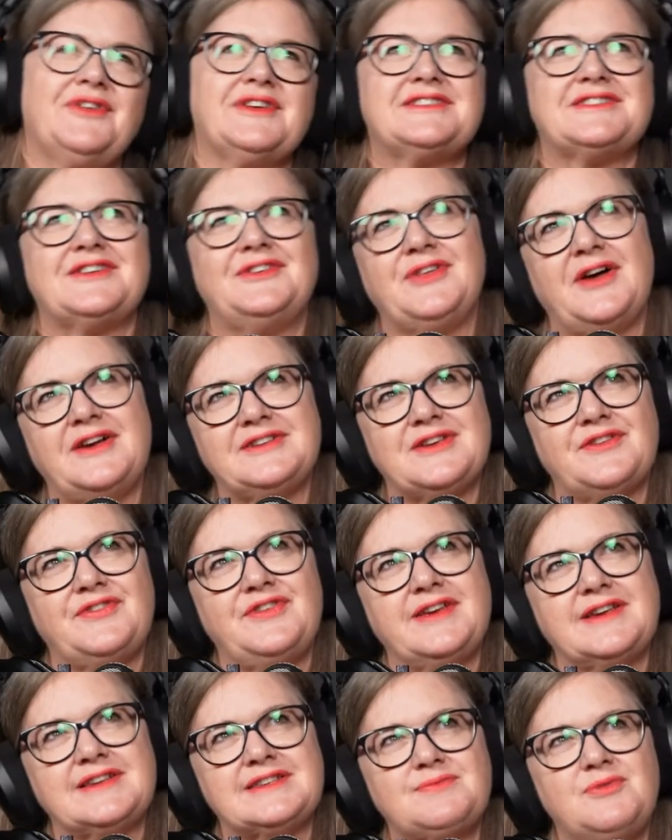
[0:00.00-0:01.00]
this, all those sort of
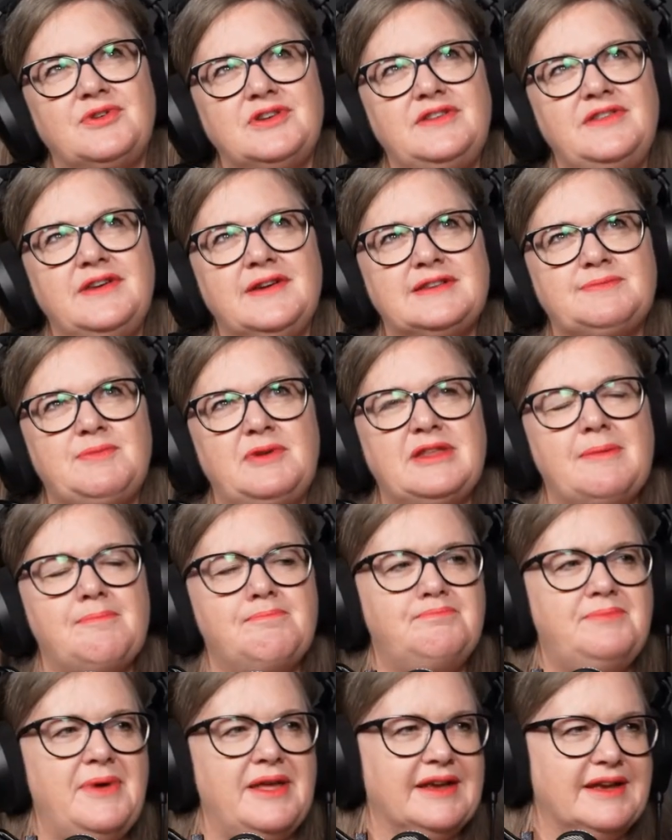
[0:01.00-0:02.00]
things, what do you think has been the
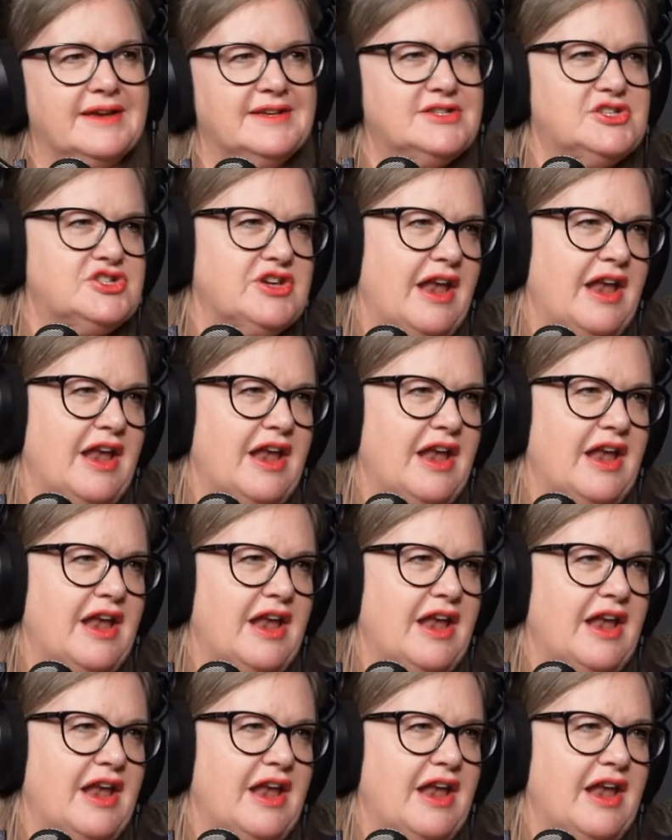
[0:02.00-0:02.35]
biggest